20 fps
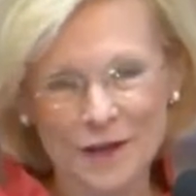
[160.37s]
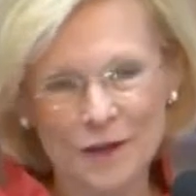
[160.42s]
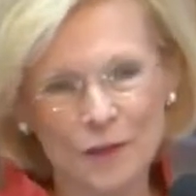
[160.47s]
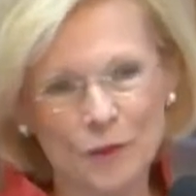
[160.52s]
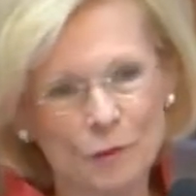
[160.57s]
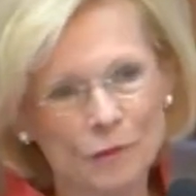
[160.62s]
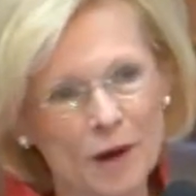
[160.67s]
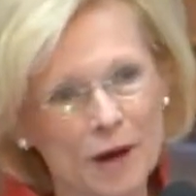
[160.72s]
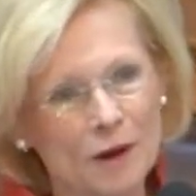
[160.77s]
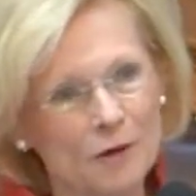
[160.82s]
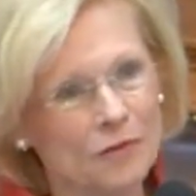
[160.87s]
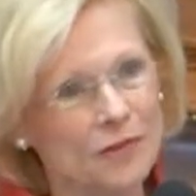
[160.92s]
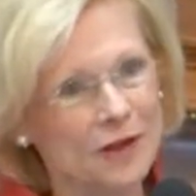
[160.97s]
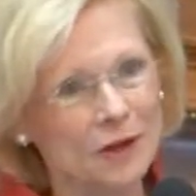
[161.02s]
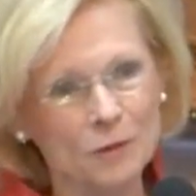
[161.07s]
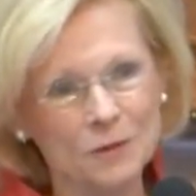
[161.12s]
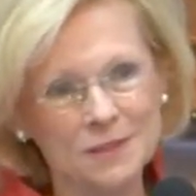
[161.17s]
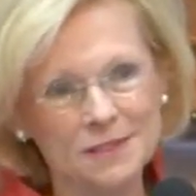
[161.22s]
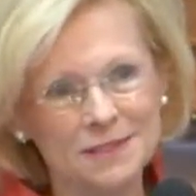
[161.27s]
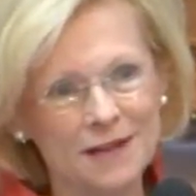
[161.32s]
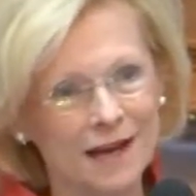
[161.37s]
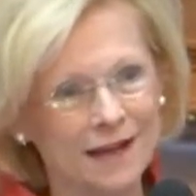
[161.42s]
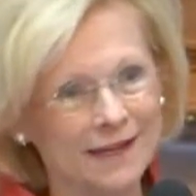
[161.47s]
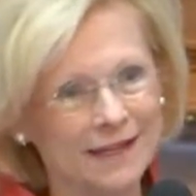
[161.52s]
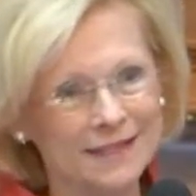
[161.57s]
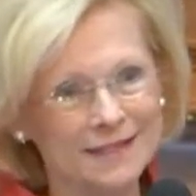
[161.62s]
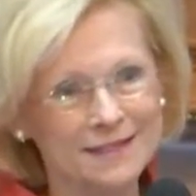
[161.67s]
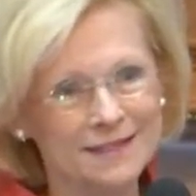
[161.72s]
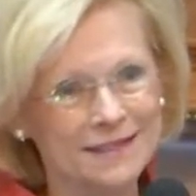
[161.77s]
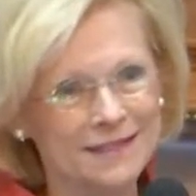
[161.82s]
The road there was not
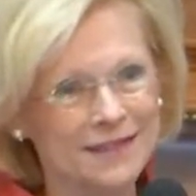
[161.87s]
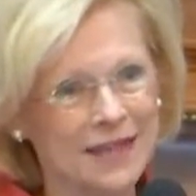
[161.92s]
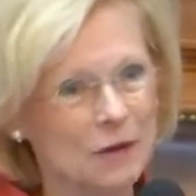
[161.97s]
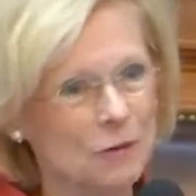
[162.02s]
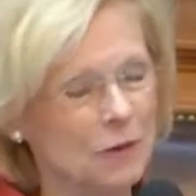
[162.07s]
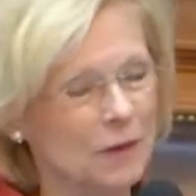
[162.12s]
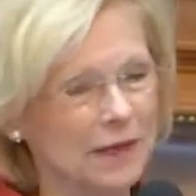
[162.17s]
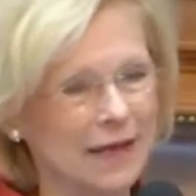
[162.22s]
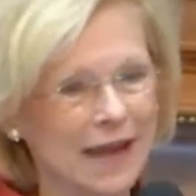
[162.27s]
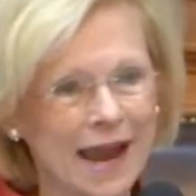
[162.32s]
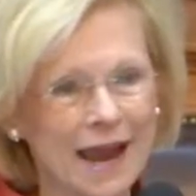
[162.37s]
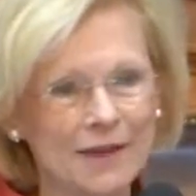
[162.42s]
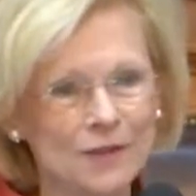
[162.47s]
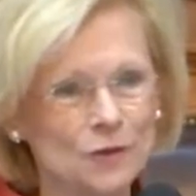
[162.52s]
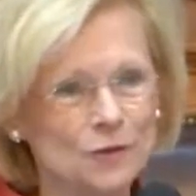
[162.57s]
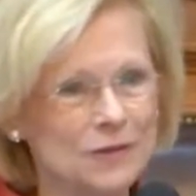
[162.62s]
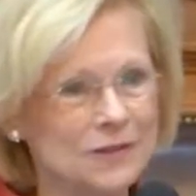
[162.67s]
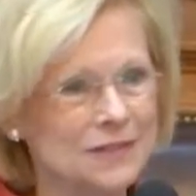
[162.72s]
easy. They were gathered